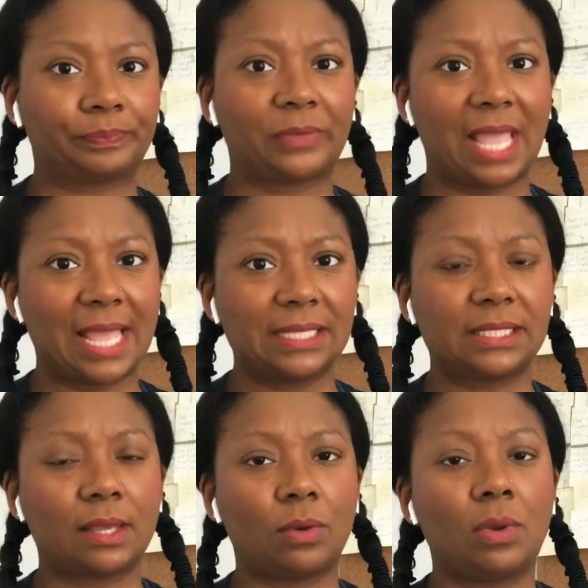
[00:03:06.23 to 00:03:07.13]
Okay,
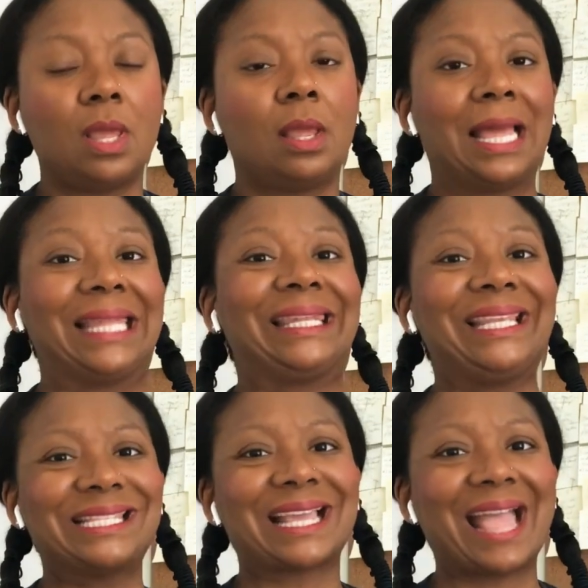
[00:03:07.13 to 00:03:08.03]
so at
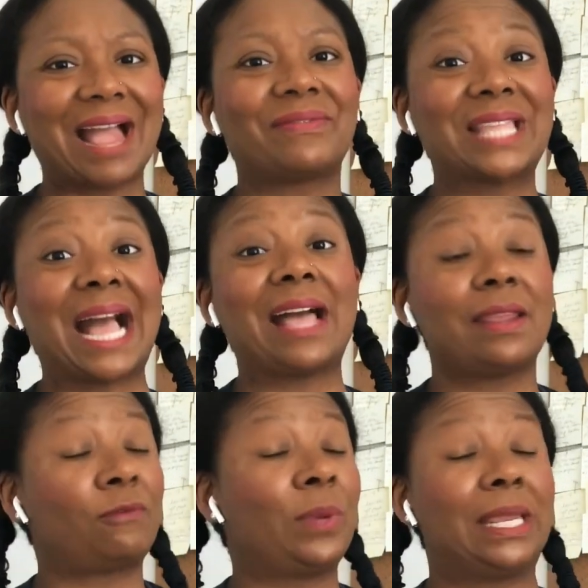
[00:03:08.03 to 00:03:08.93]
least I have
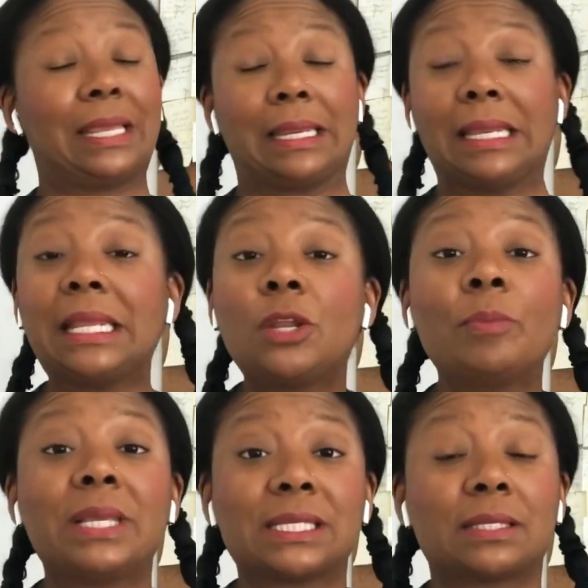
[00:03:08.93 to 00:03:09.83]
that. If we didn't get any
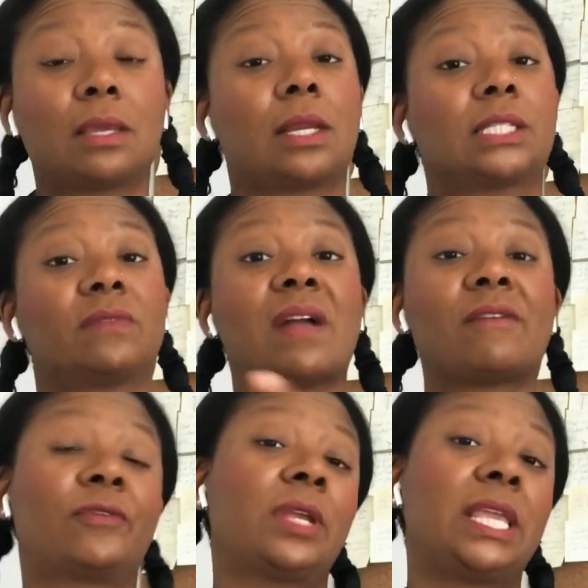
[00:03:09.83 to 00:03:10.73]
new business, could I
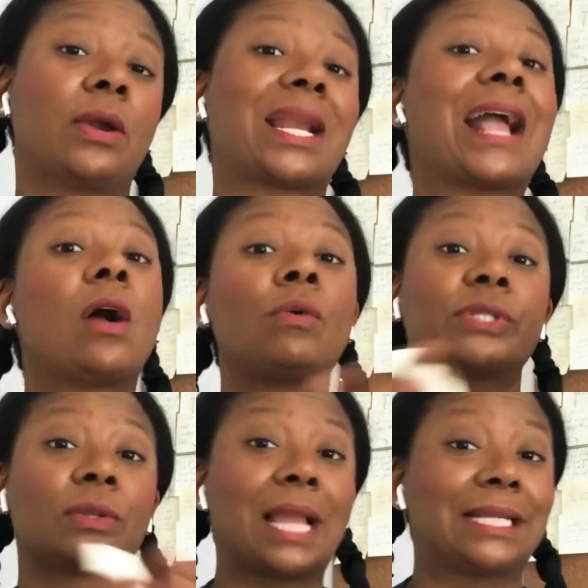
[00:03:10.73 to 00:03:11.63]
survive for a year? And I
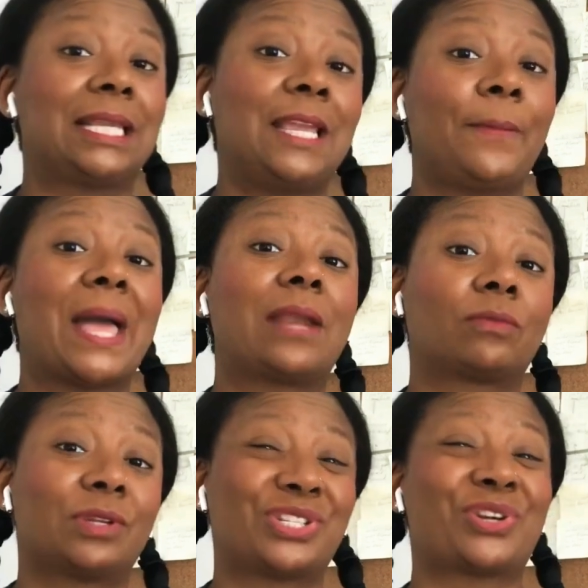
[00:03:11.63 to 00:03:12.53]
also like to keep that
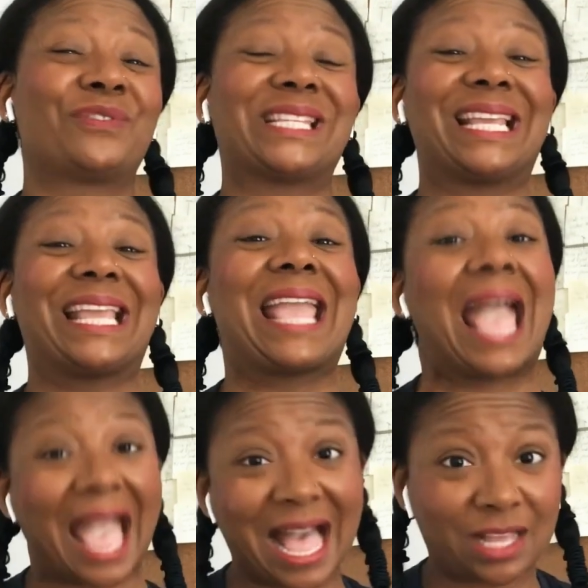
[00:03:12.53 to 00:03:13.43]
in reserves and
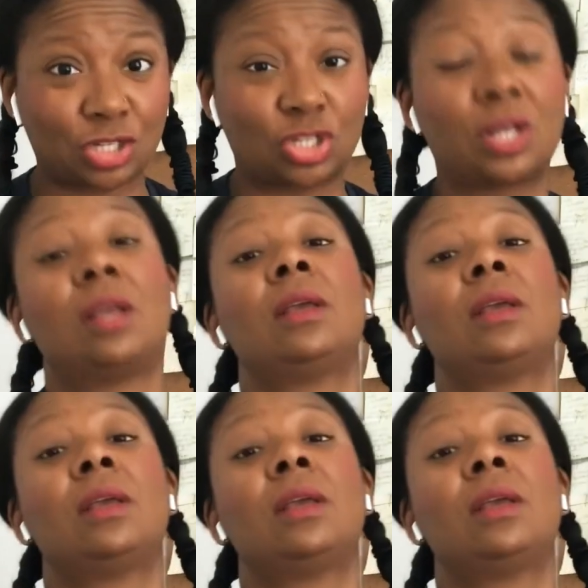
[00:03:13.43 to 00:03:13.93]
cash.